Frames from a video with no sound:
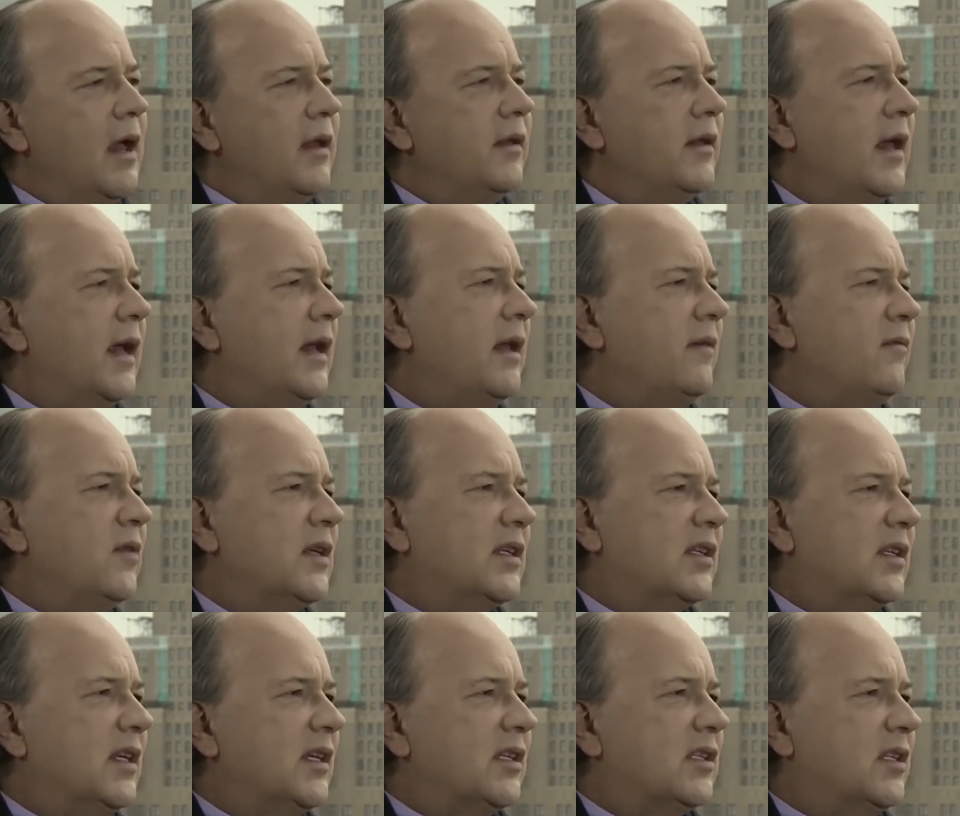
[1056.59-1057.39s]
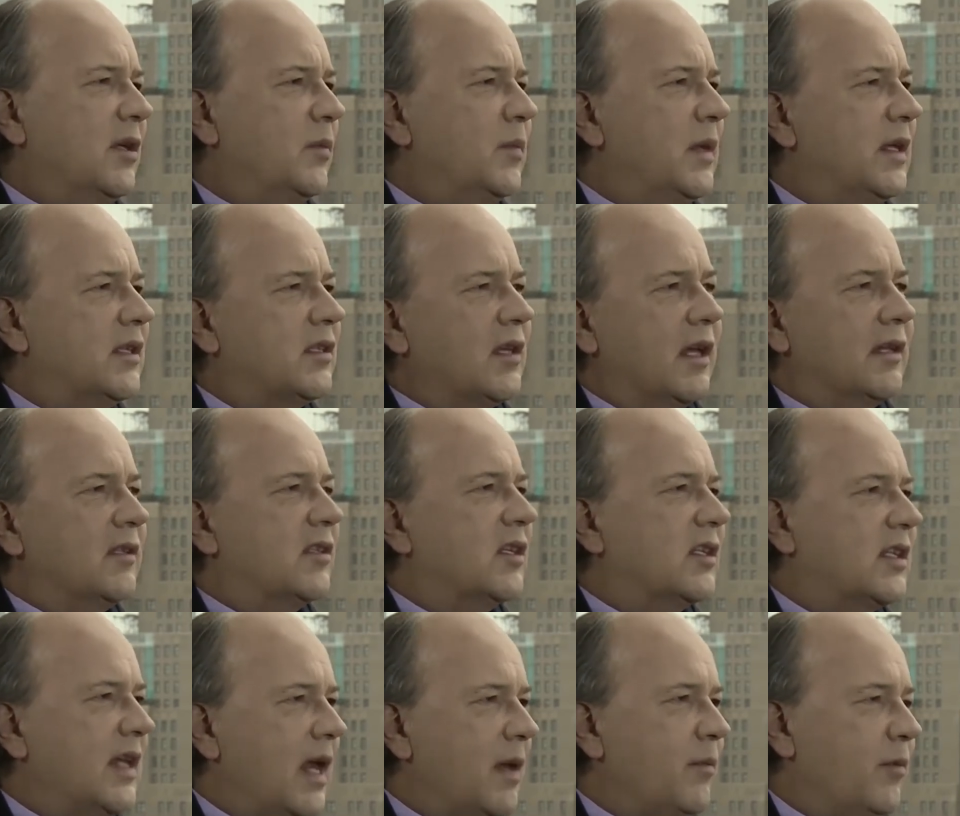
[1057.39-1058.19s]
Not every system is
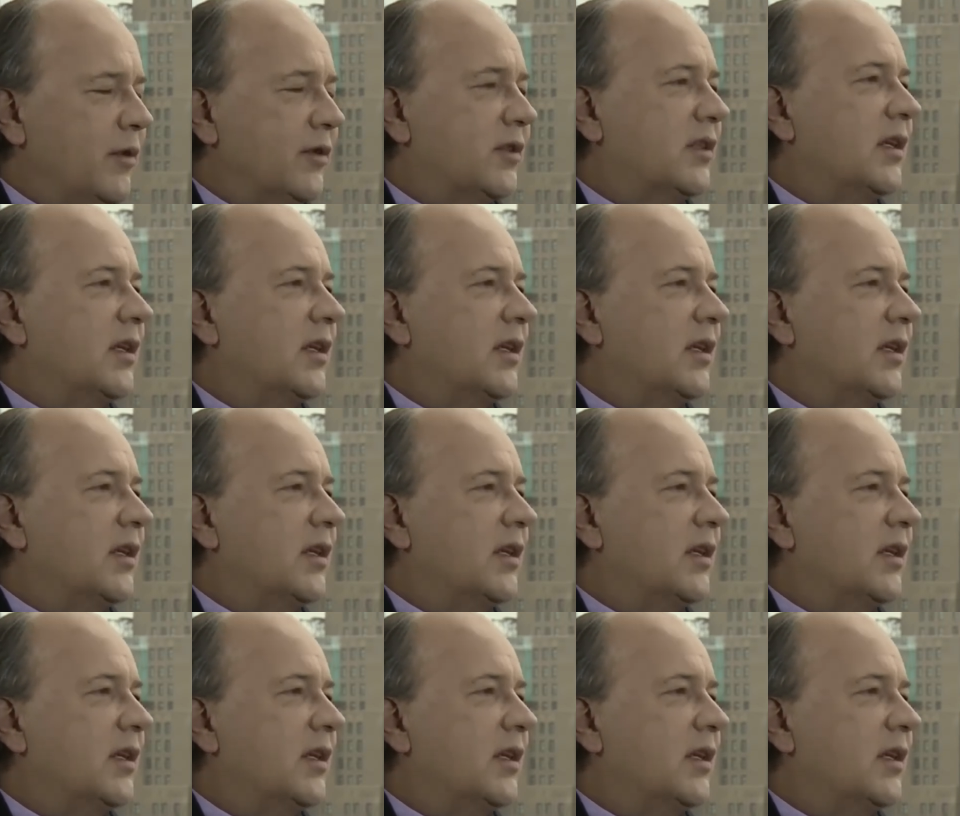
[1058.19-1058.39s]
unstable.